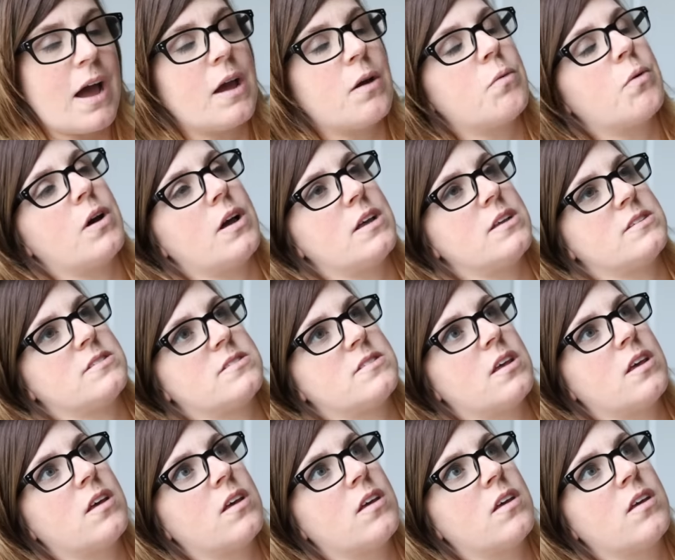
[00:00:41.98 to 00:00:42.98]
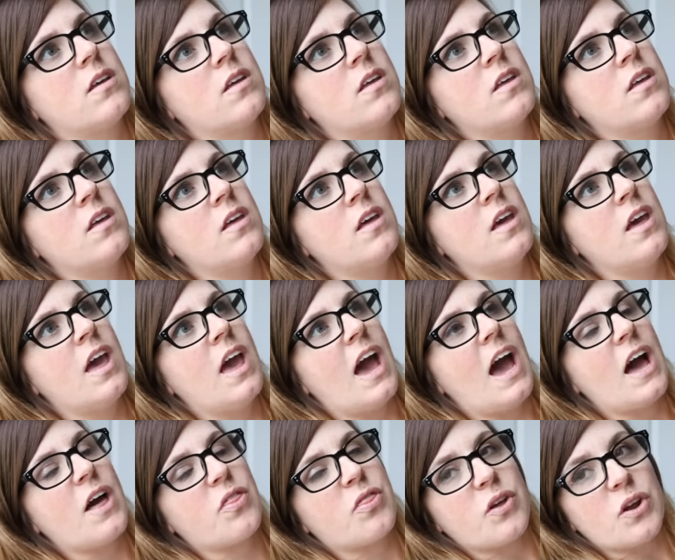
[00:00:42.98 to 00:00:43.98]
I was
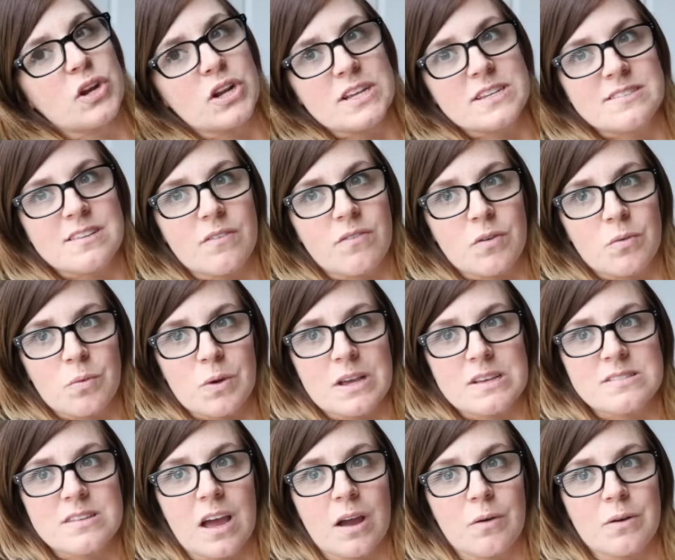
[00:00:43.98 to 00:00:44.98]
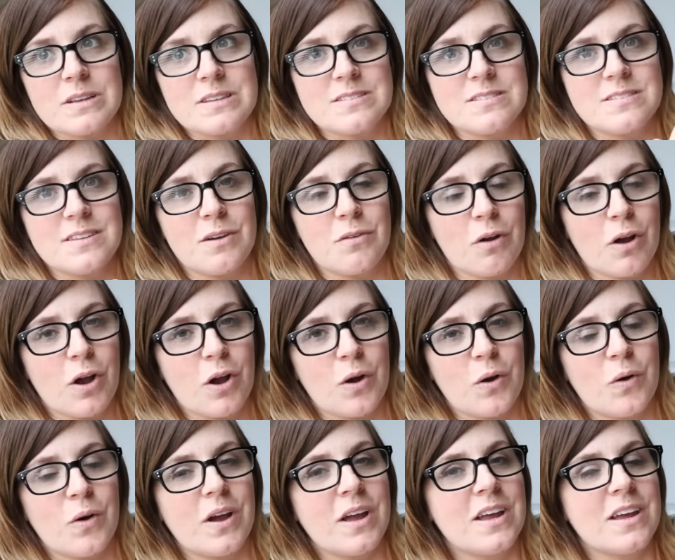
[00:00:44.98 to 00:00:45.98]
at 37 weeks, I was
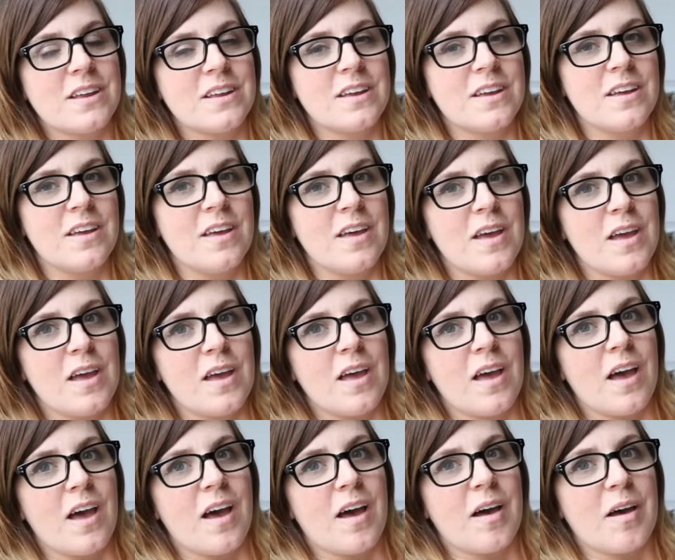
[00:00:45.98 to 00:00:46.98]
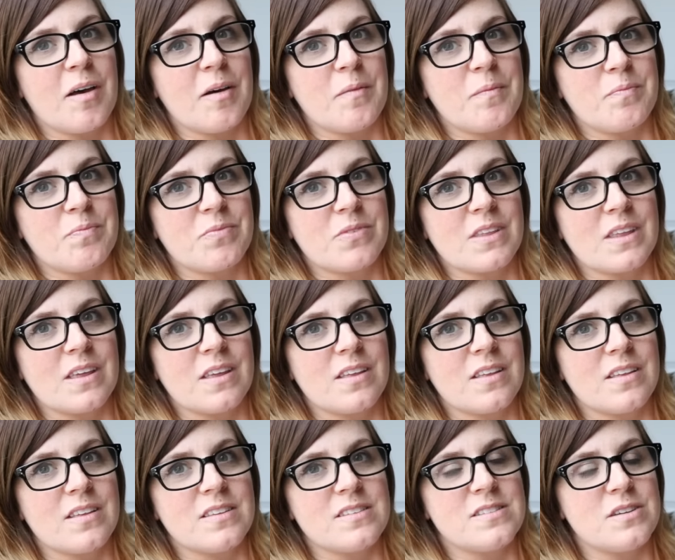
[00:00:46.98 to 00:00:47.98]
0
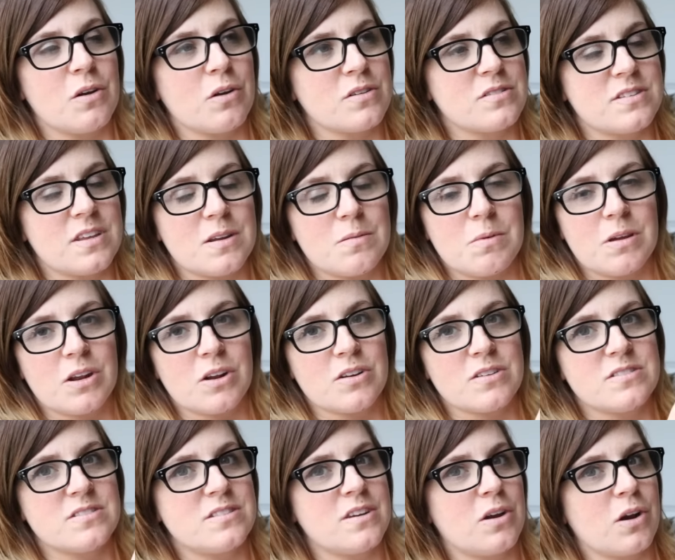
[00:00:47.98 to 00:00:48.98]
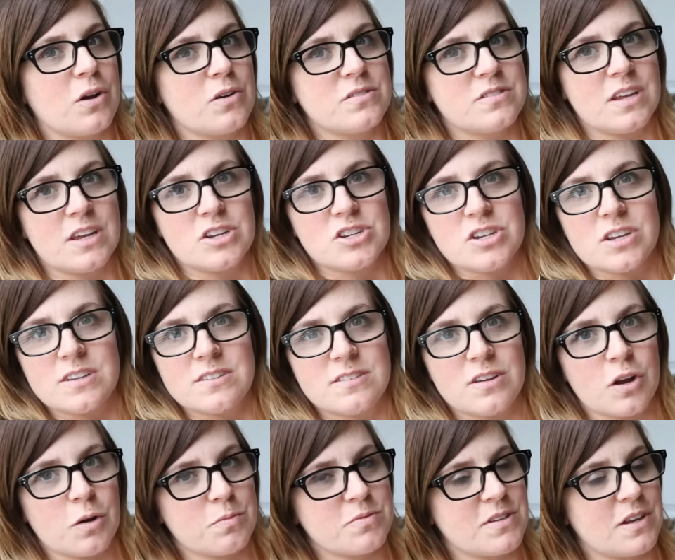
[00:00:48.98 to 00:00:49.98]
centimeters, 0 station,
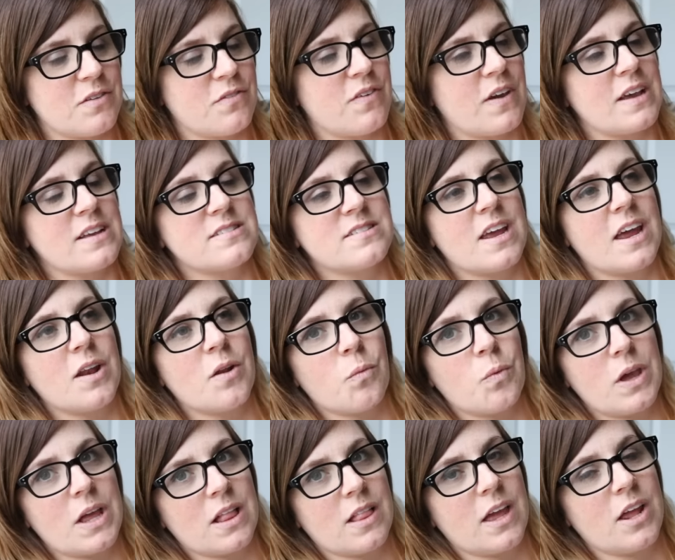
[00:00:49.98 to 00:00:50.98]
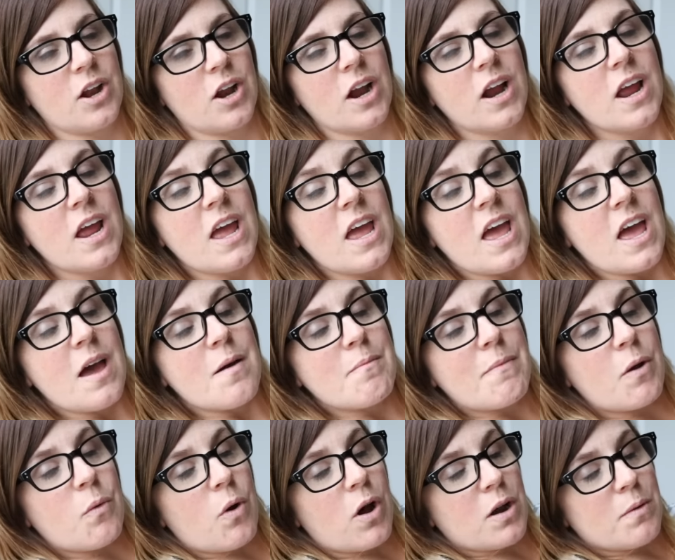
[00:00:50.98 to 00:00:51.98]
0% effaced, and a week later
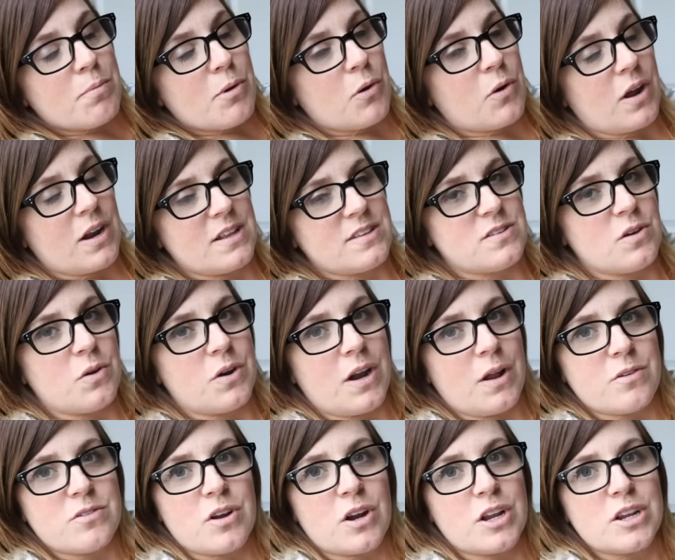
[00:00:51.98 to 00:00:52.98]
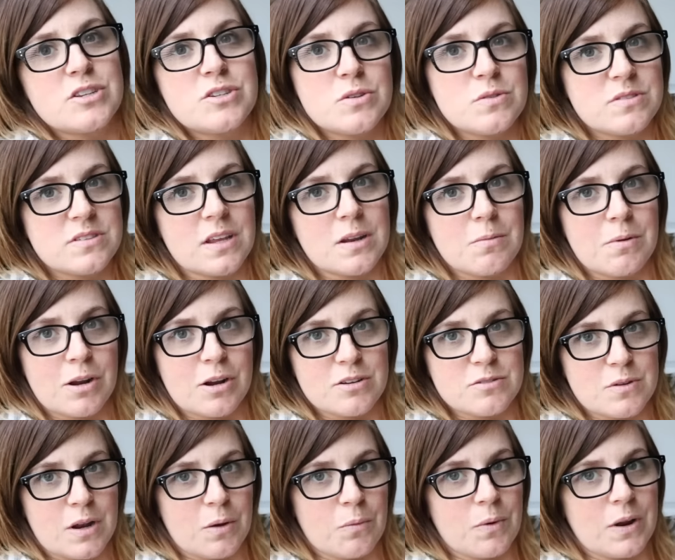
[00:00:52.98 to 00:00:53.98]
my water broke on its own and I was already 2
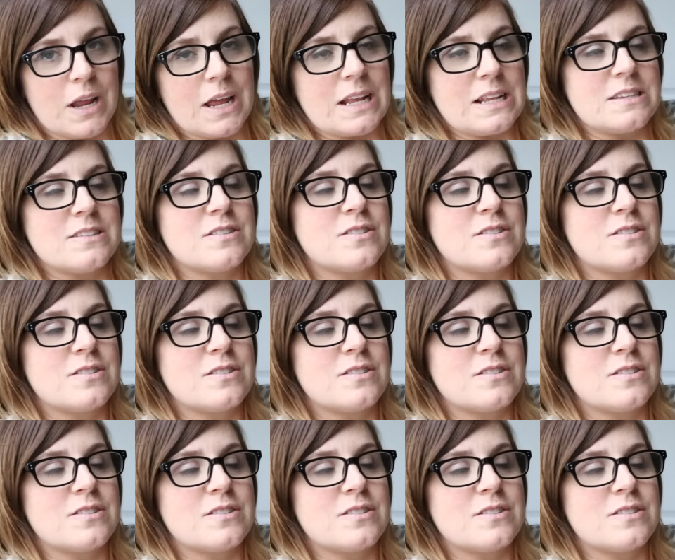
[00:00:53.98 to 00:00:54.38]
centimeters and I went in.